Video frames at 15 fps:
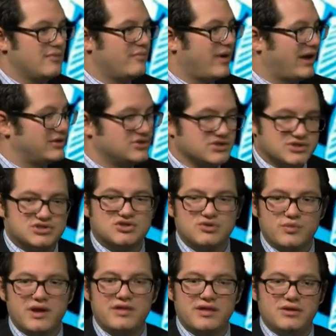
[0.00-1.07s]
by just the
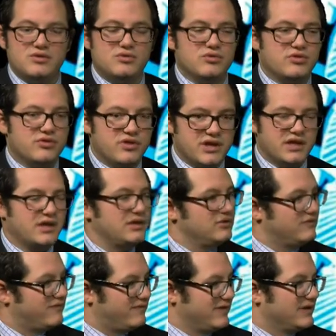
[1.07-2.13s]
way that you think and you
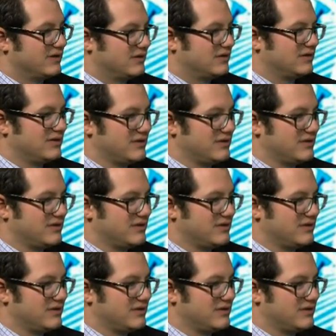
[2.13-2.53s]
feel.